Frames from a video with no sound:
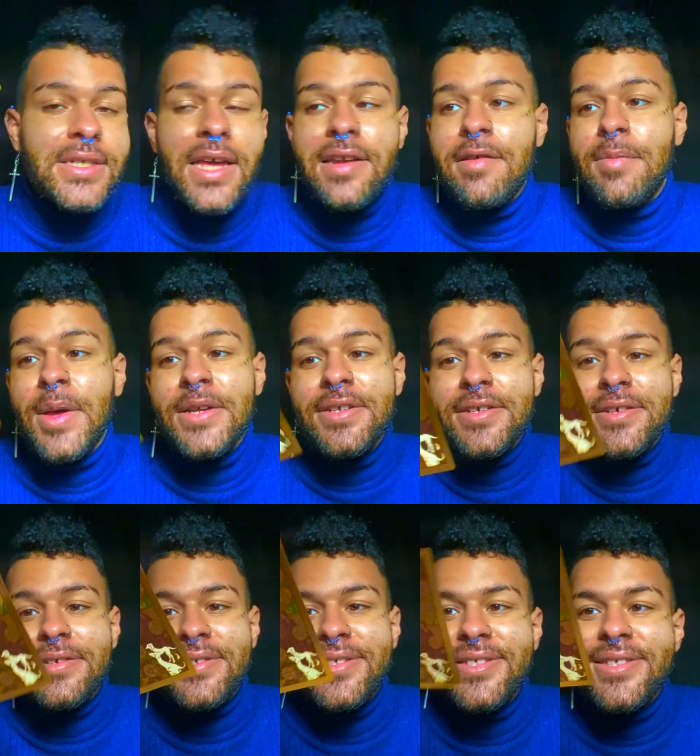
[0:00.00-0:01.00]
Ten of
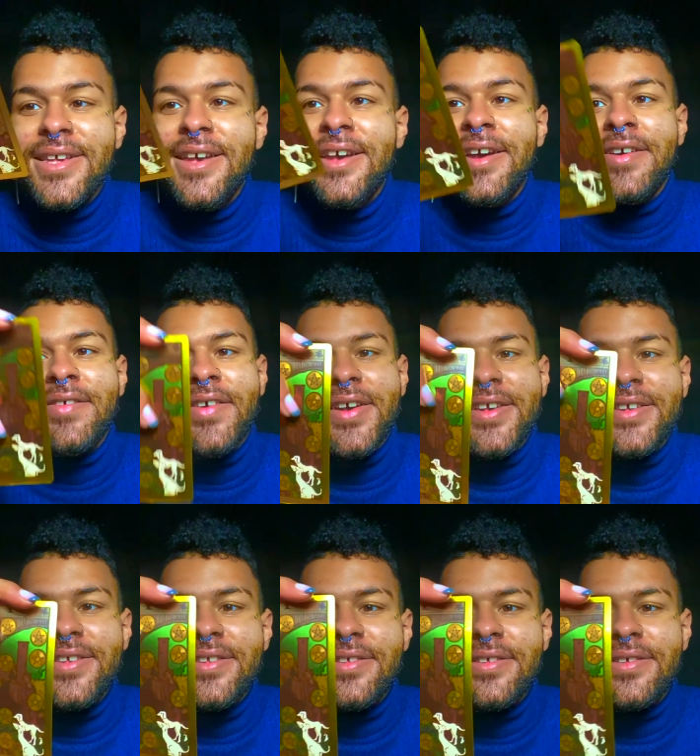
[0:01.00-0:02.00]
Pentacles,
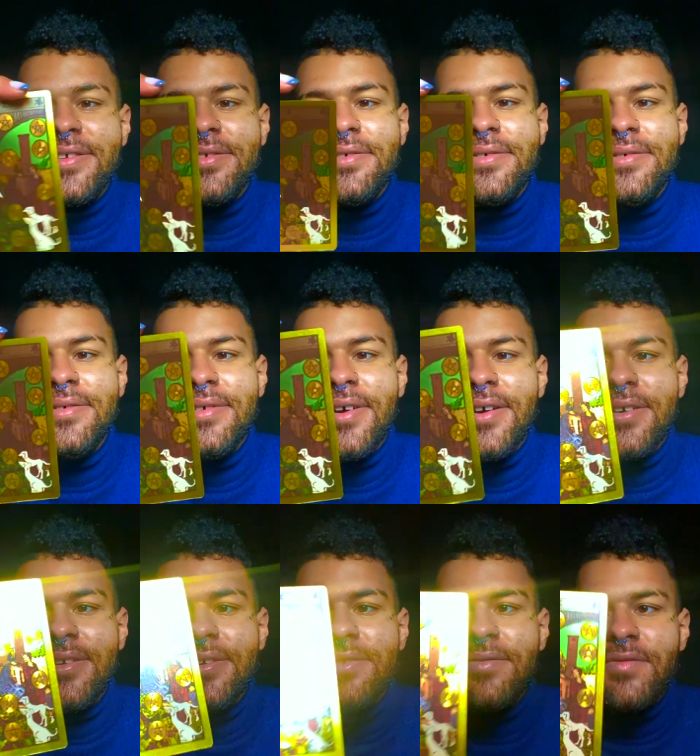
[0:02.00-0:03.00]
right? You
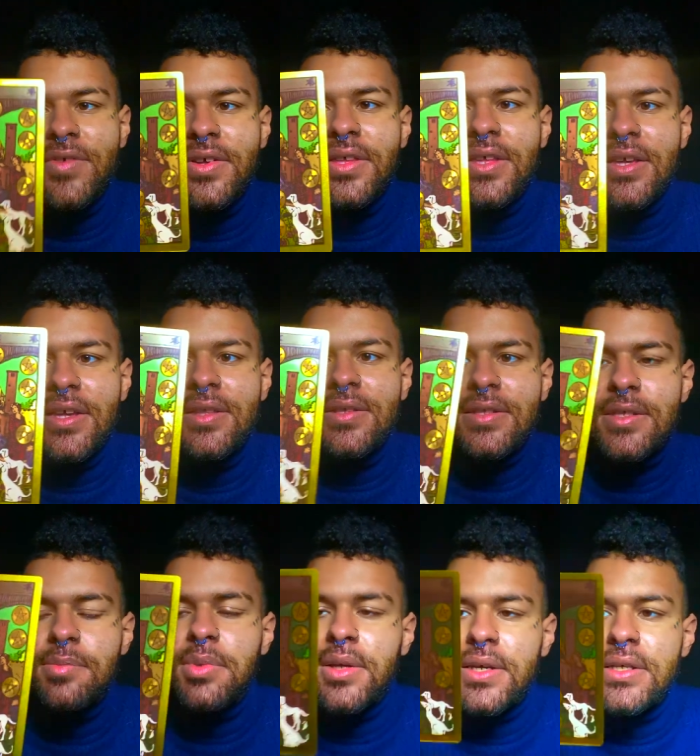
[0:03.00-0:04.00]
are really in this
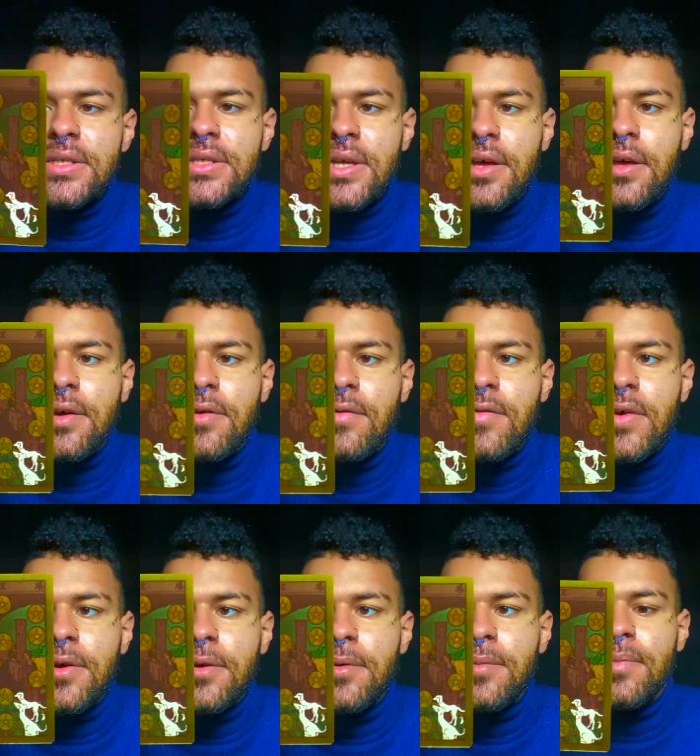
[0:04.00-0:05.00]
place of
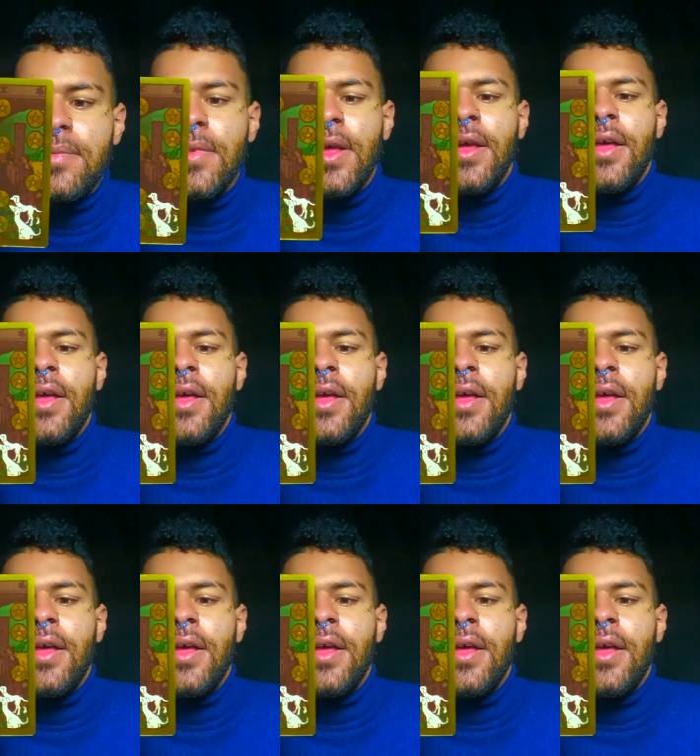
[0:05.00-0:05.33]
um,